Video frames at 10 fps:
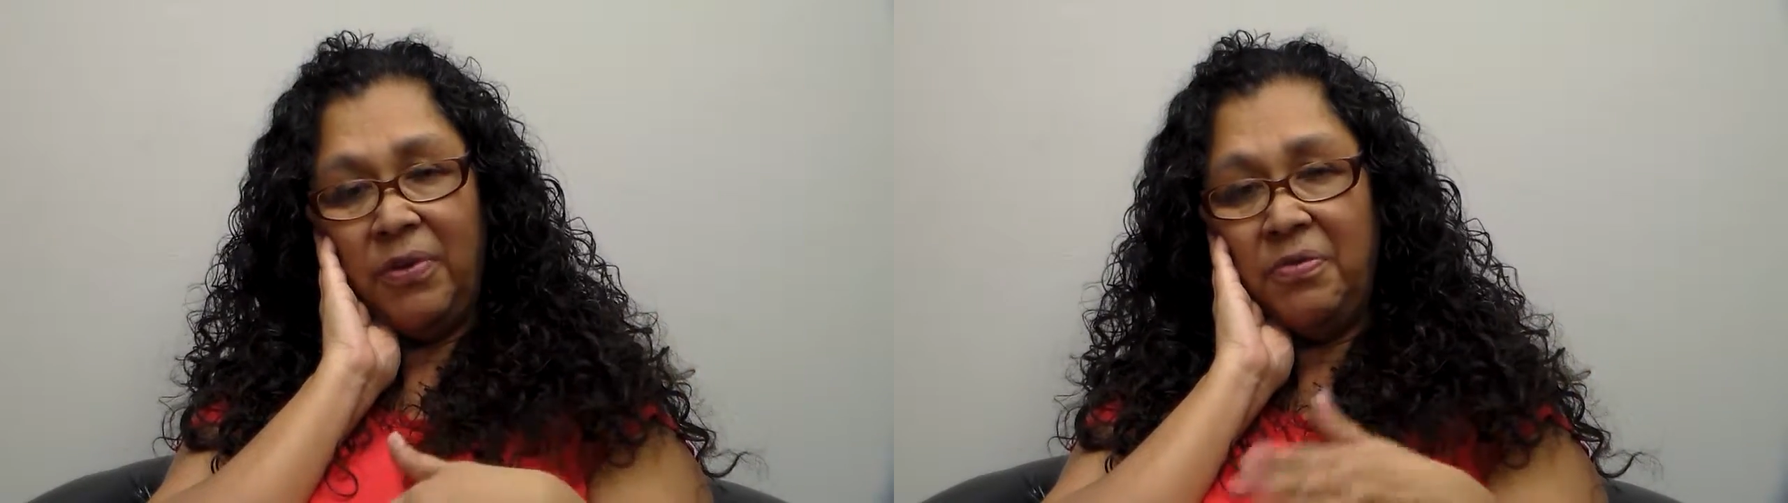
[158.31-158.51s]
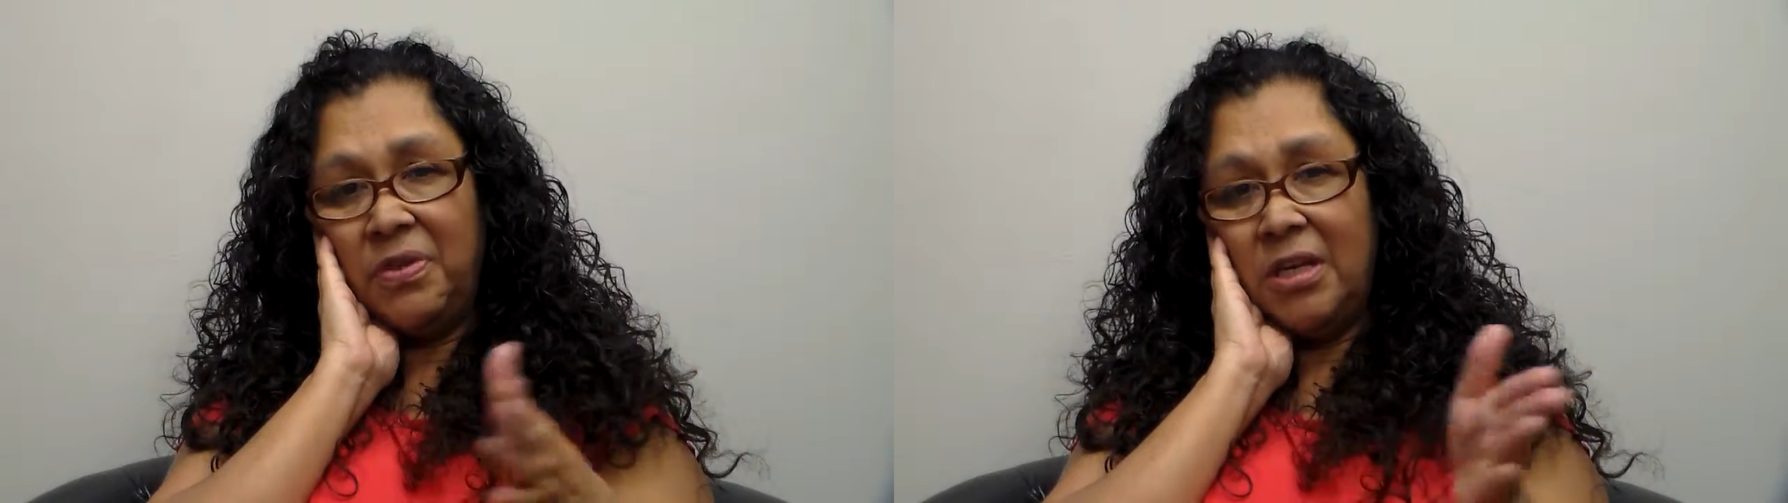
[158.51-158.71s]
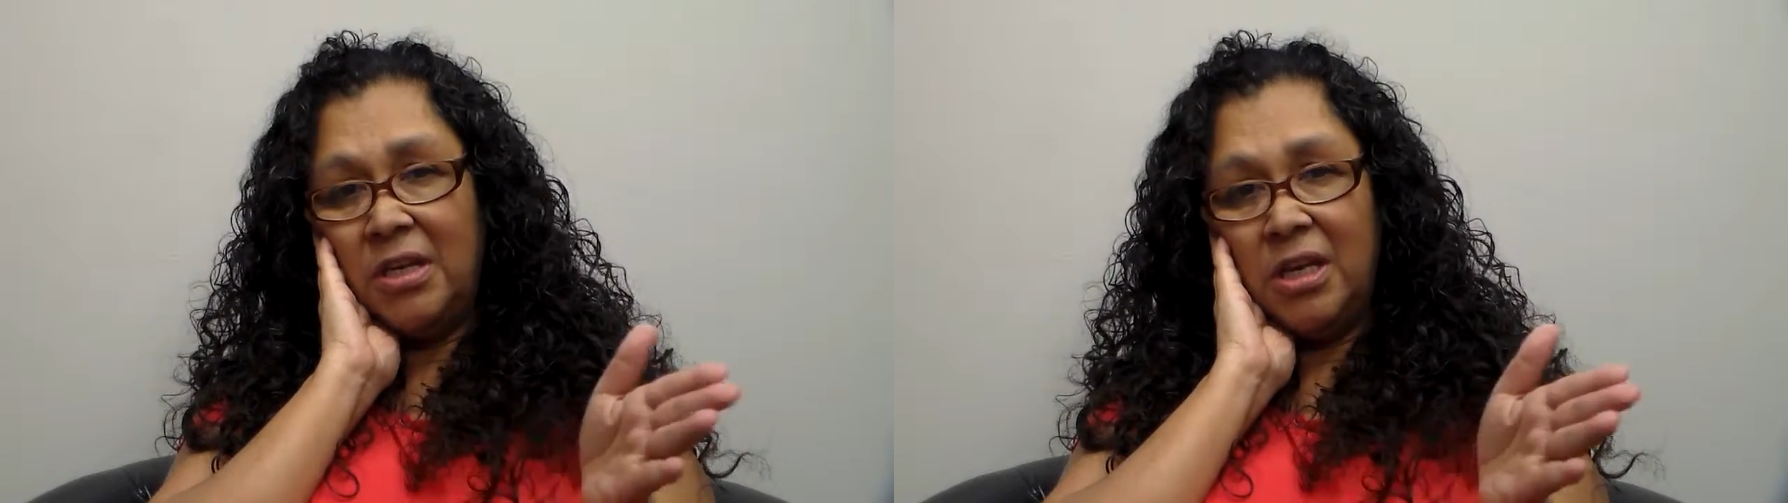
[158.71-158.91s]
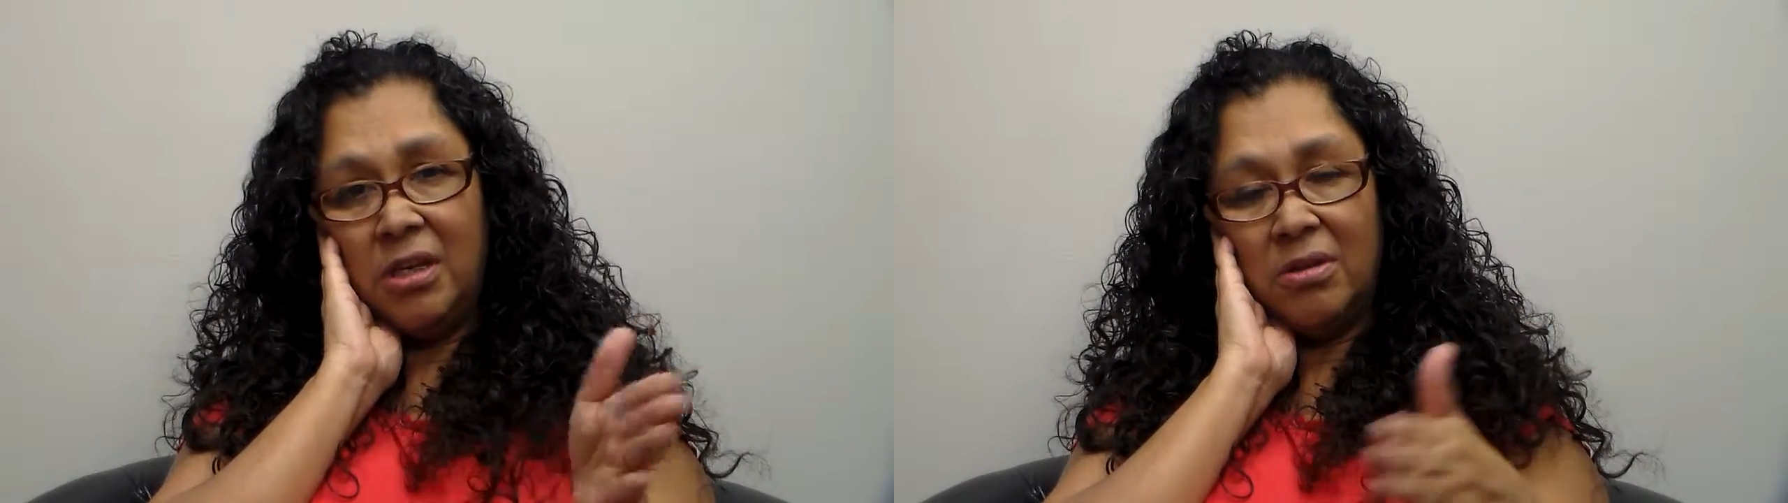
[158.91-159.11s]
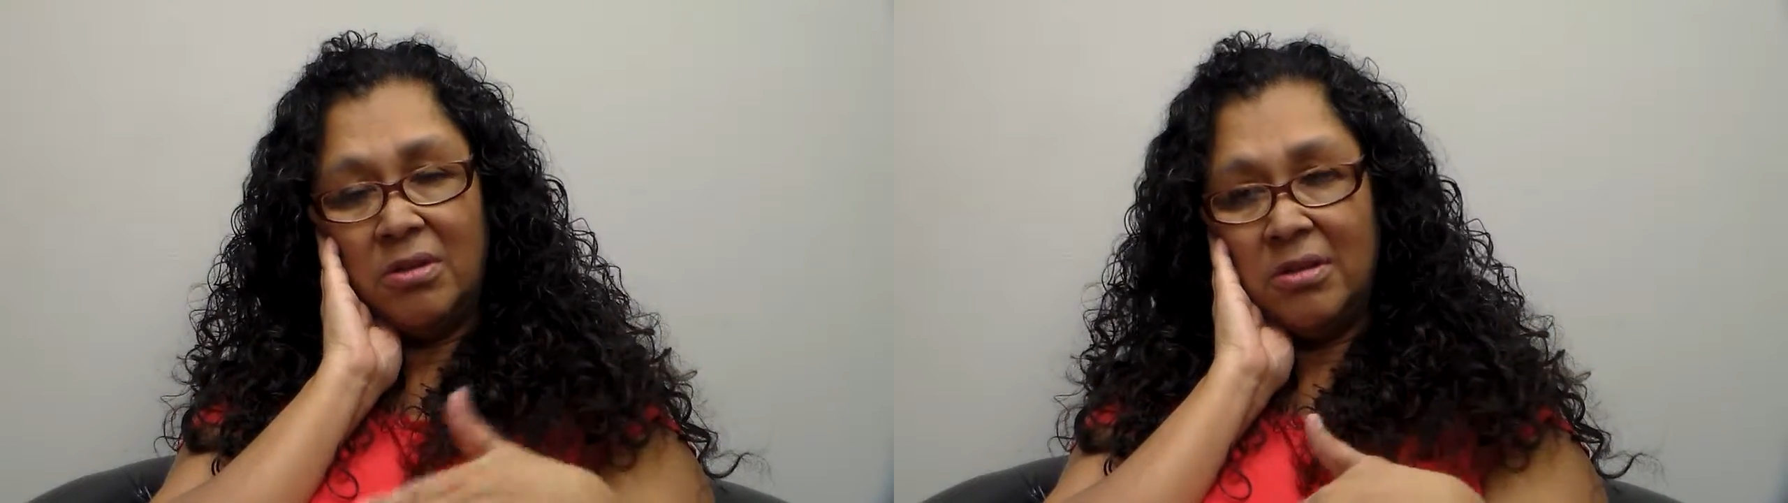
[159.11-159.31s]
15
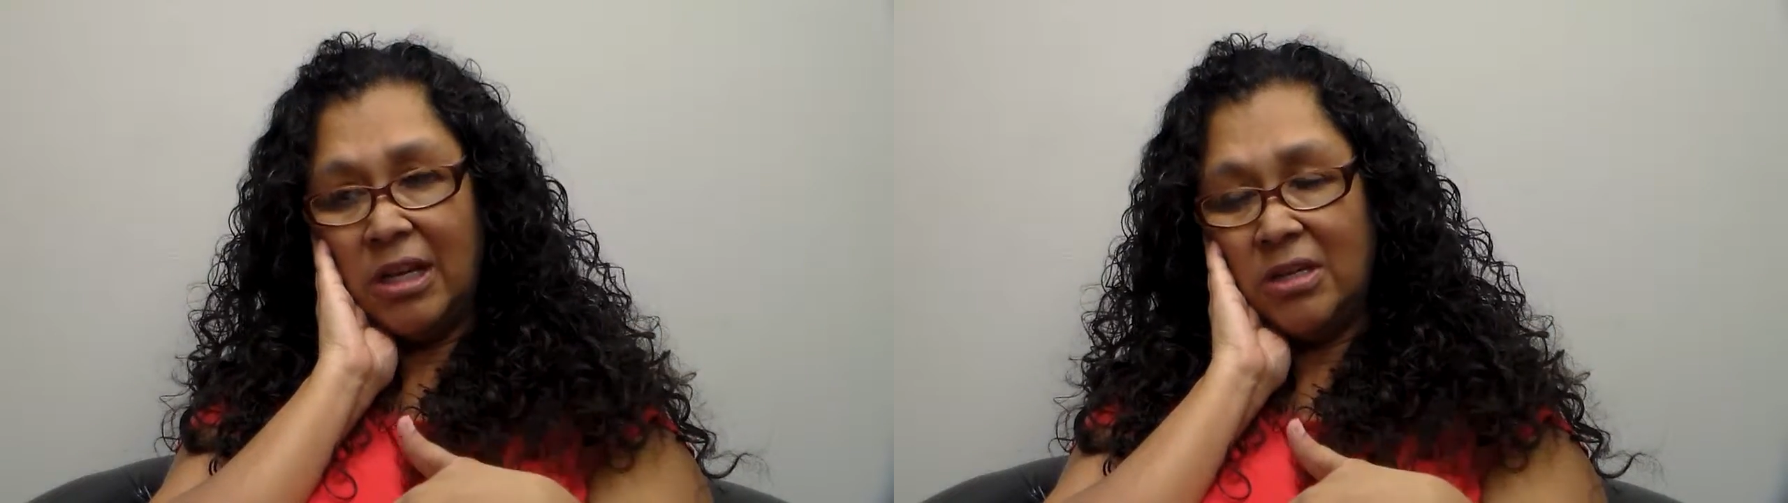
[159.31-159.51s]
years,